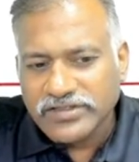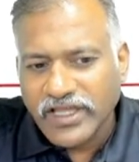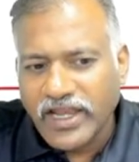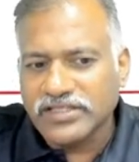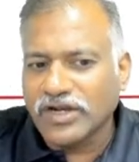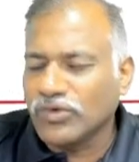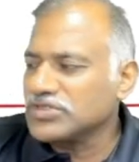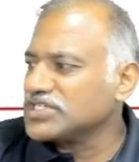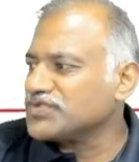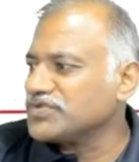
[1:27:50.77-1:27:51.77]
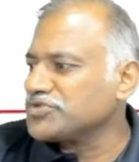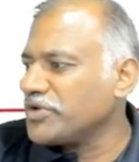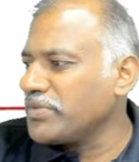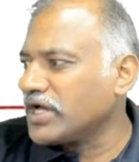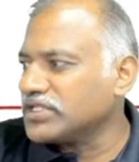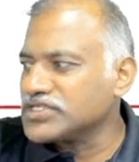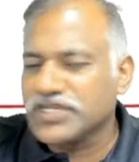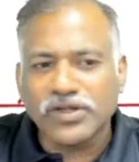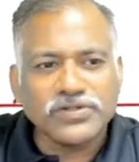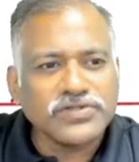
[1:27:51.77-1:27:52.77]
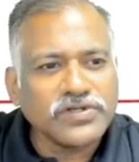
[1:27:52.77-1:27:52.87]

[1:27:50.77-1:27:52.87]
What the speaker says: Any other questions which maybe others can...